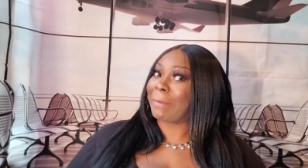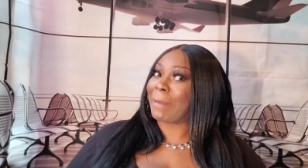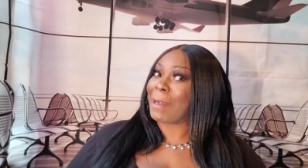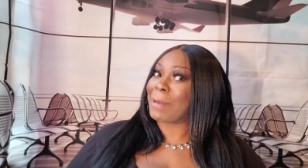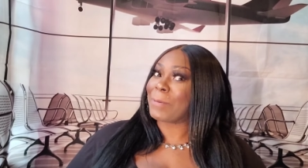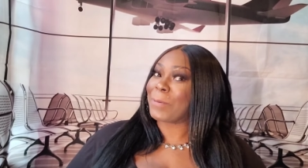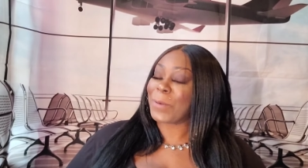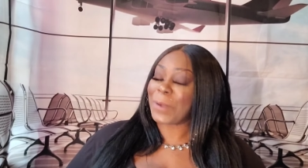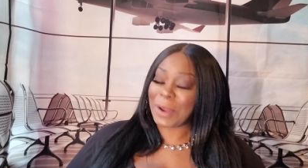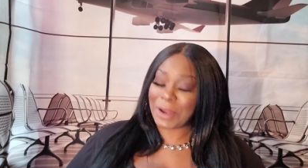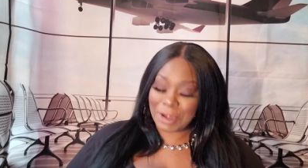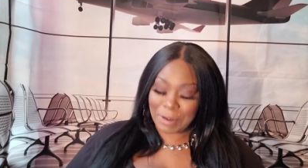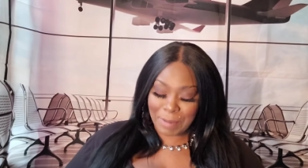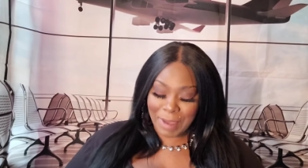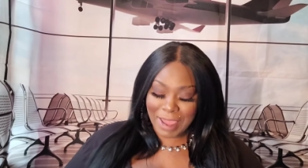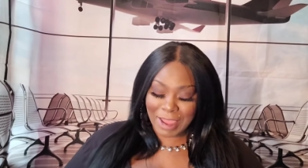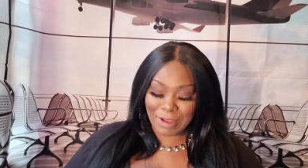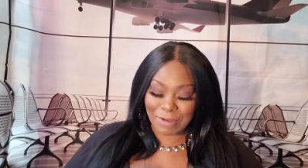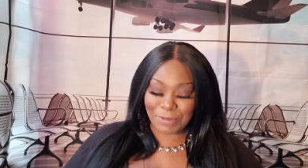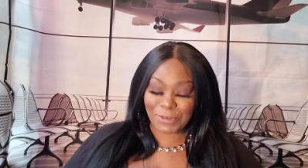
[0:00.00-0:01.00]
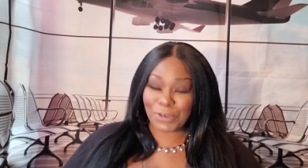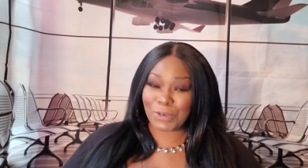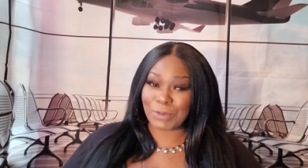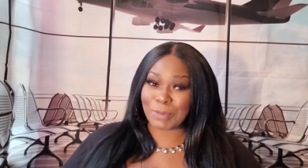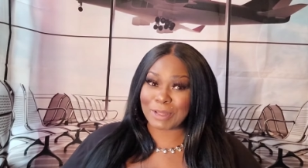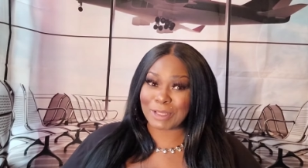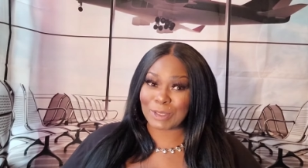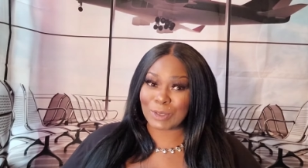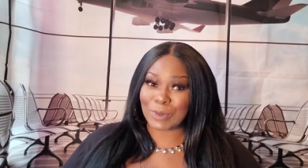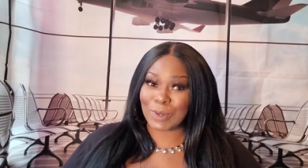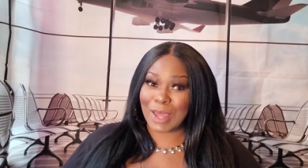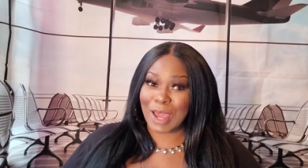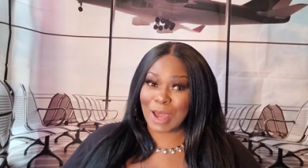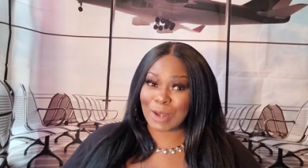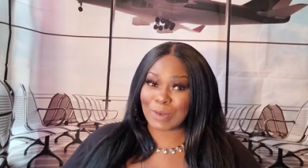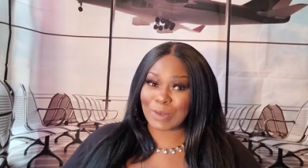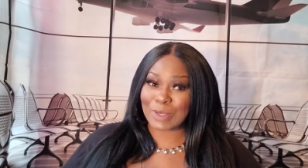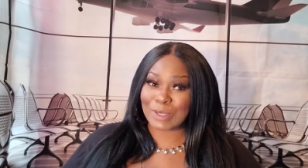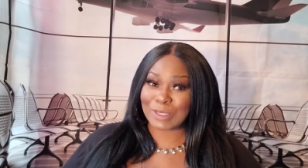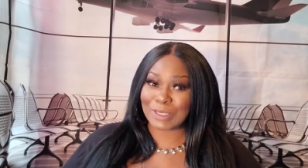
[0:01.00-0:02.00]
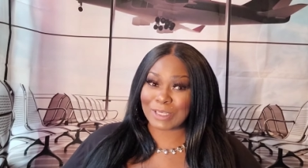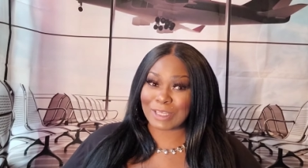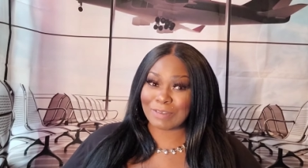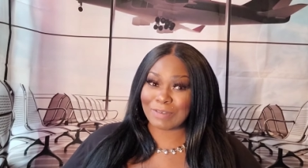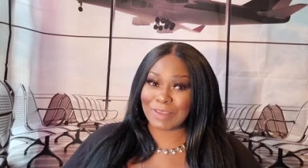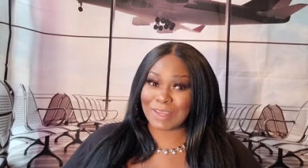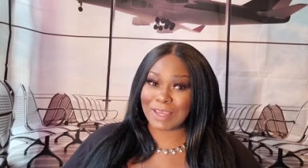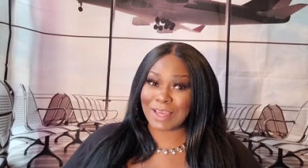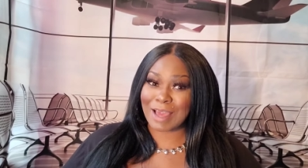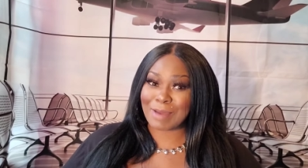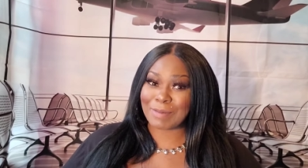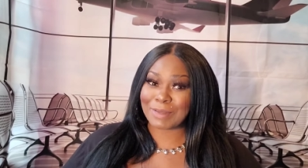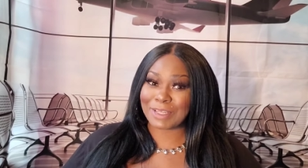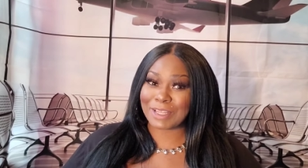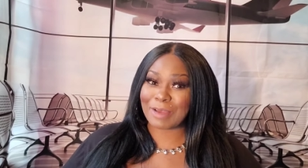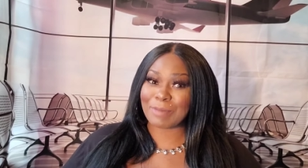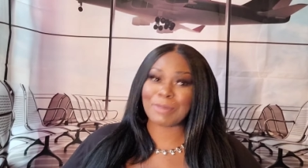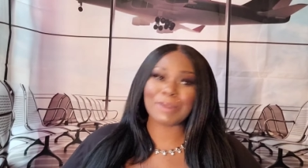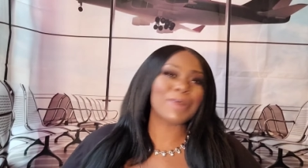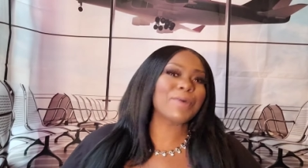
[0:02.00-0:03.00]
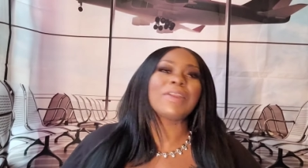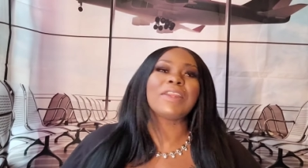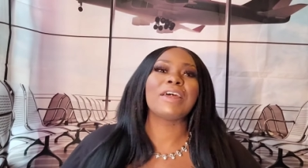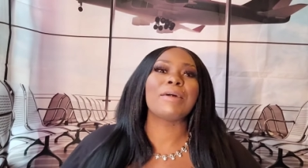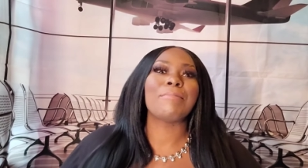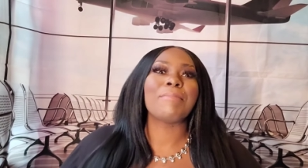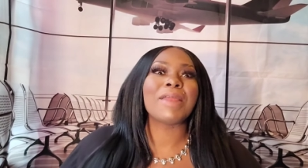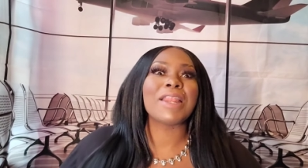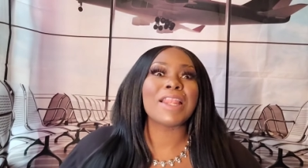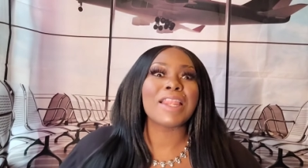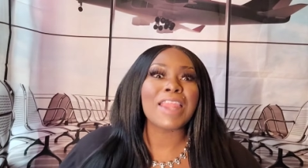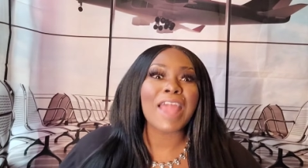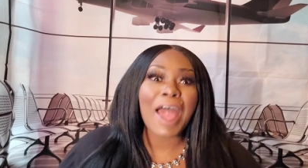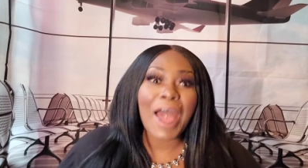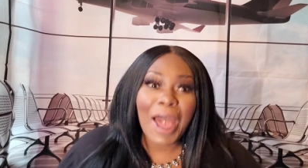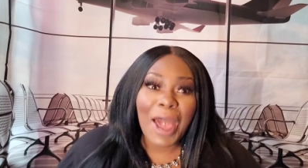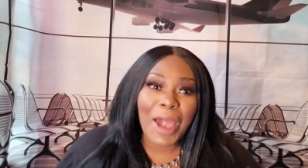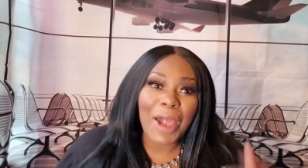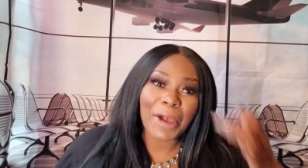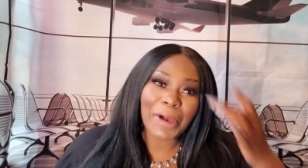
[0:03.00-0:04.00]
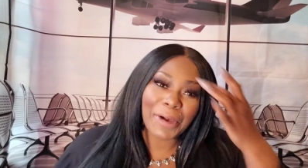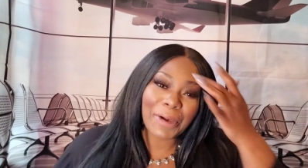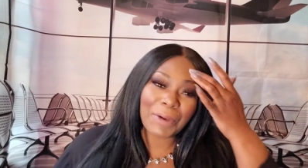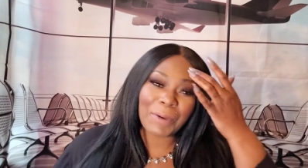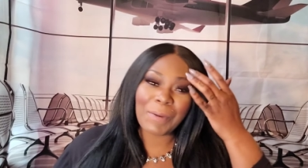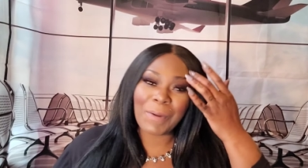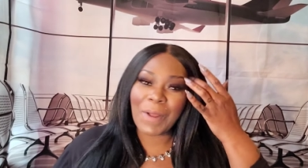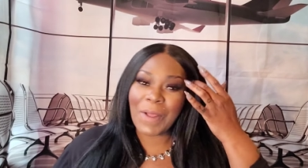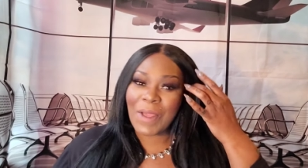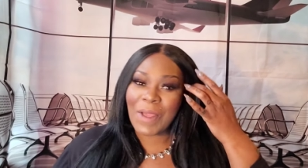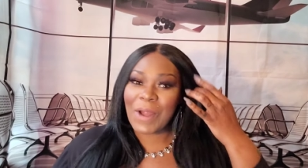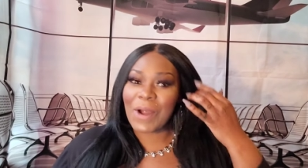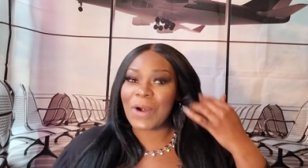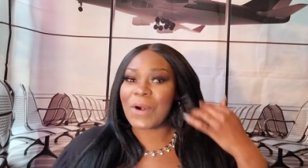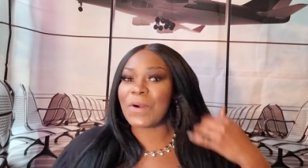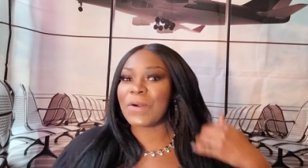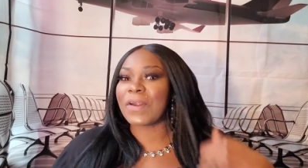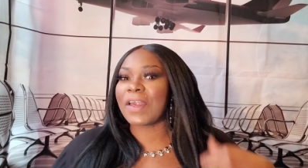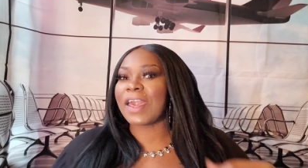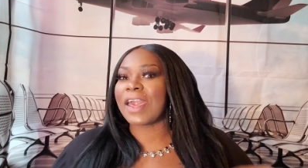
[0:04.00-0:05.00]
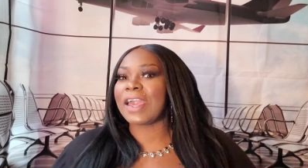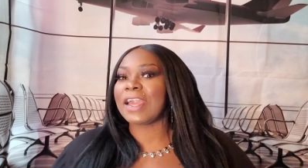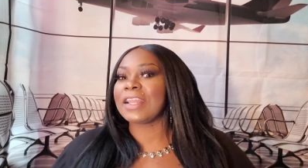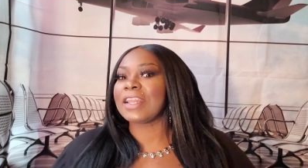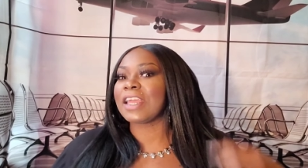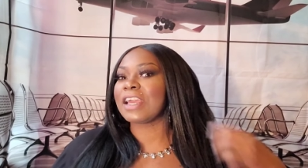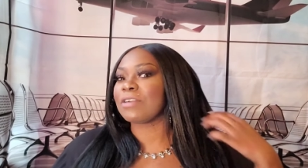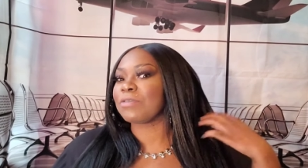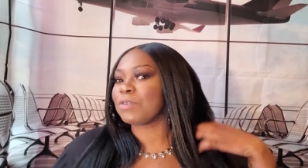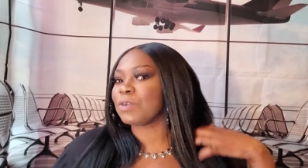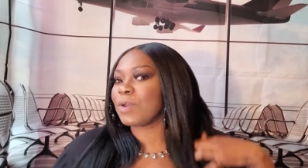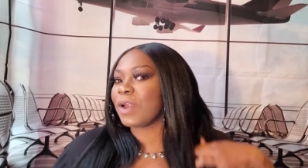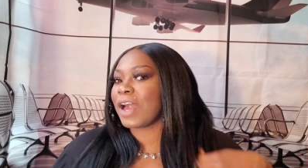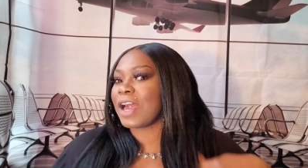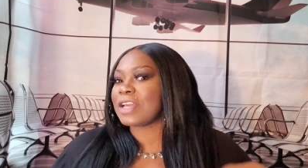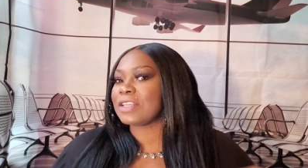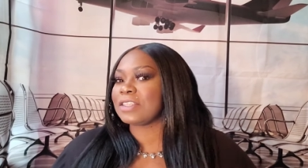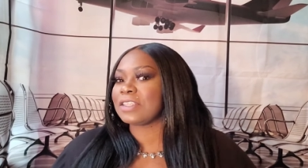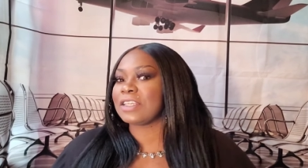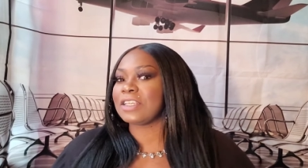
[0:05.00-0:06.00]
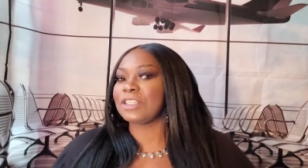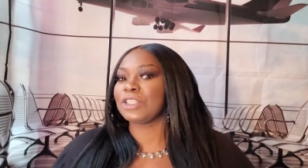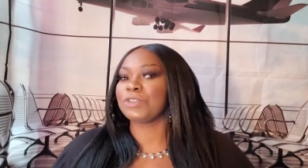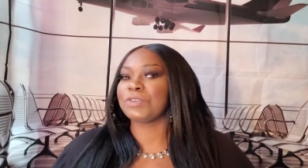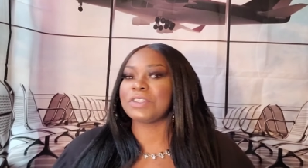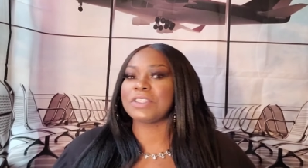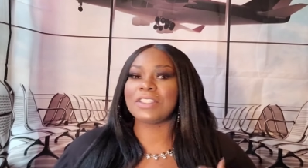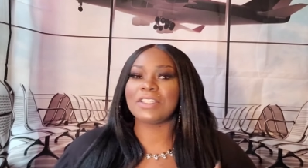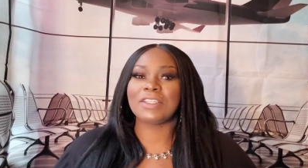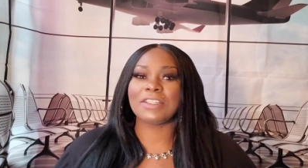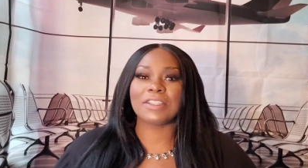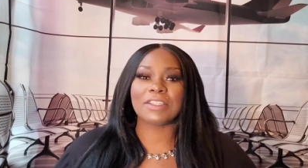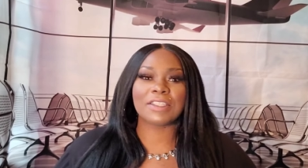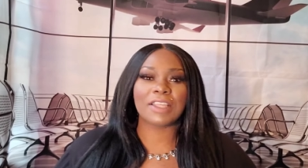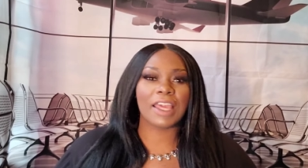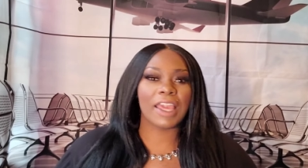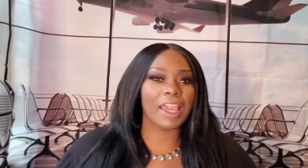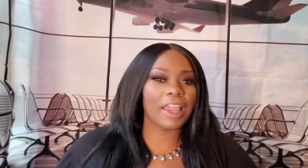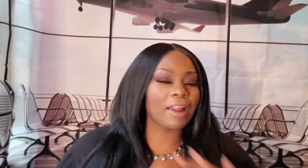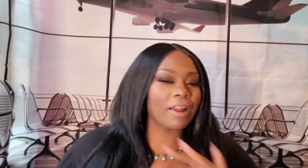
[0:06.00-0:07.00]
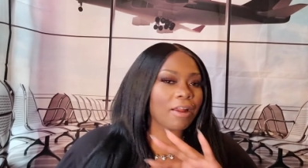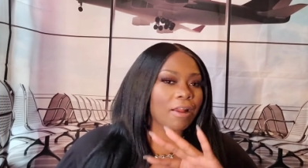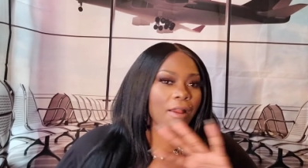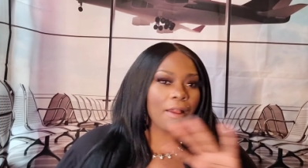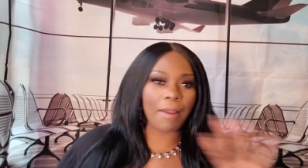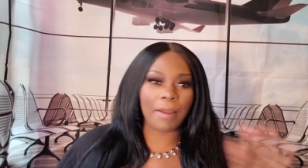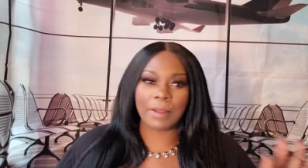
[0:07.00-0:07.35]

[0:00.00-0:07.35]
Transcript: I'm wearing a microphone. Am I too loud on your TV? Comment down below and let me know. Okay, now if you guys are interested in this hair,